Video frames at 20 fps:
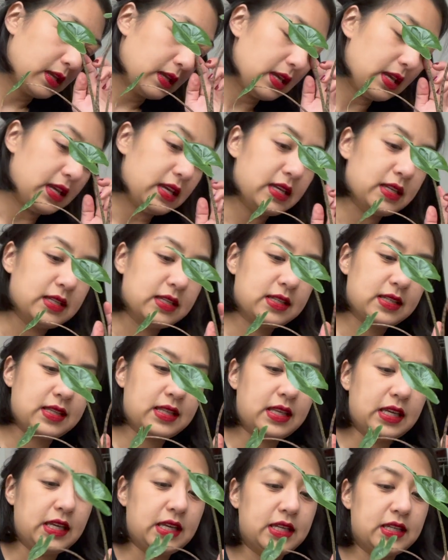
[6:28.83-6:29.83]
is
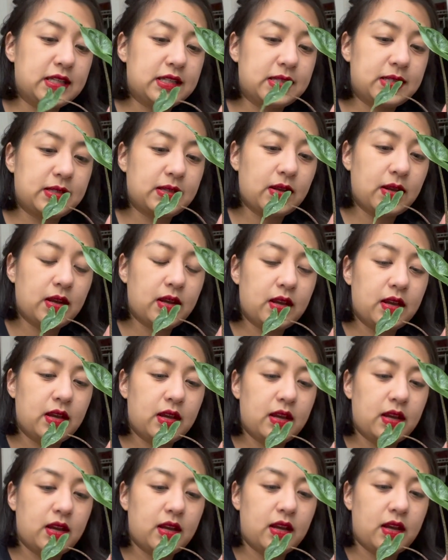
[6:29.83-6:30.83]
this
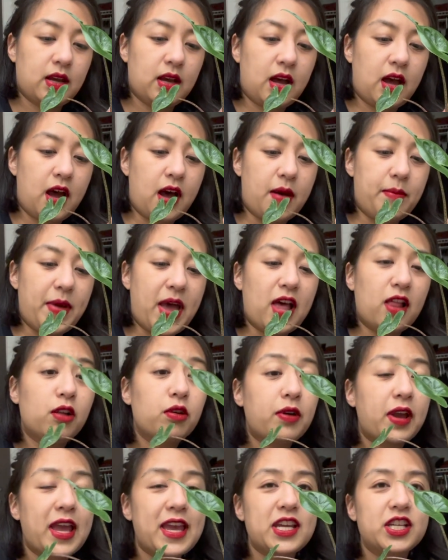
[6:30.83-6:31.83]

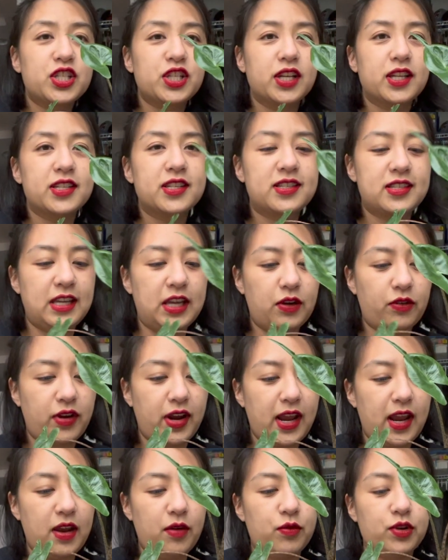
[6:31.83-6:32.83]
Alocasia
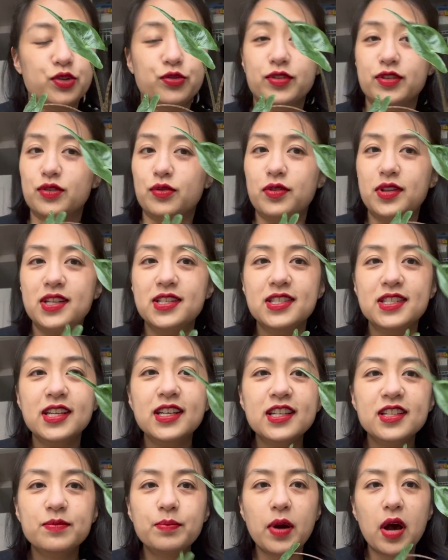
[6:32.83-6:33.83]
Stingray, which was only
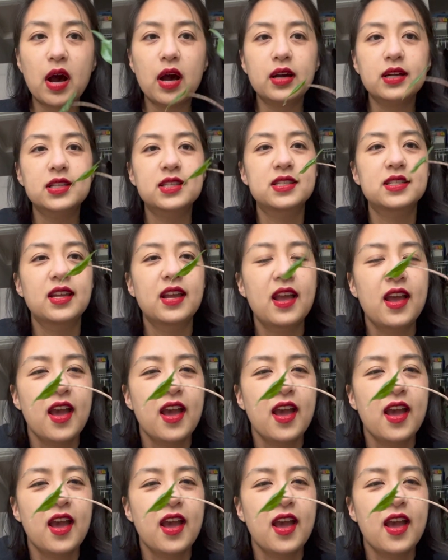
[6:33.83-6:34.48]
$6,